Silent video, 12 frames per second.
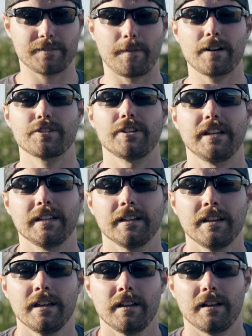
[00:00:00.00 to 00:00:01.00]
functioning.
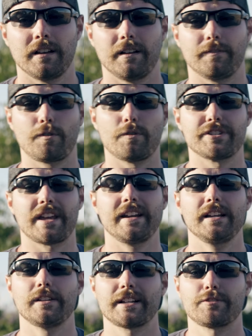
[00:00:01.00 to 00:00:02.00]
Of course,
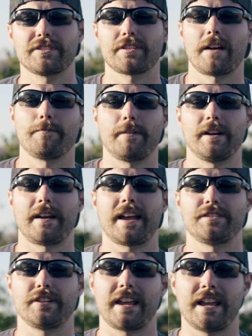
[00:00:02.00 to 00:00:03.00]
any electric software
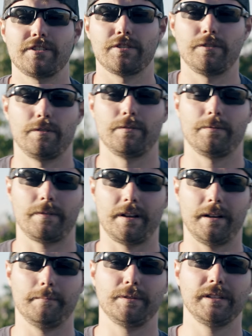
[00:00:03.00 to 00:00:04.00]
has occasional
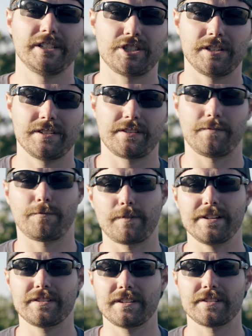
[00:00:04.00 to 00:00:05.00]
glitches and
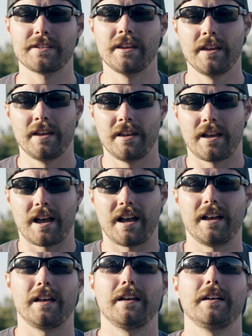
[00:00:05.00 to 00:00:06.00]
freezes.
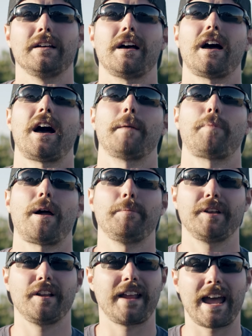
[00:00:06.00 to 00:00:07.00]
I
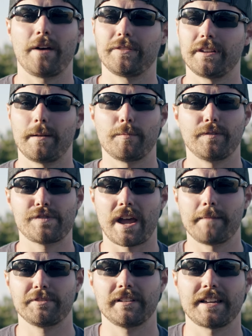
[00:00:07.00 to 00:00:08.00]
probably could count the number of
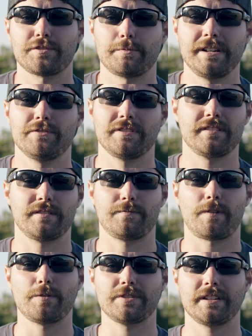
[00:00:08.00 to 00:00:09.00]
times the last 3 years this is
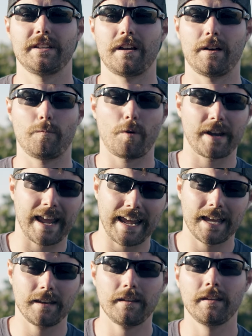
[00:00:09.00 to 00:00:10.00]
frozen on one
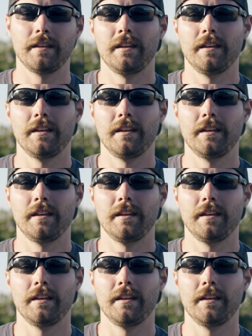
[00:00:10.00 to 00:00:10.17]
hand.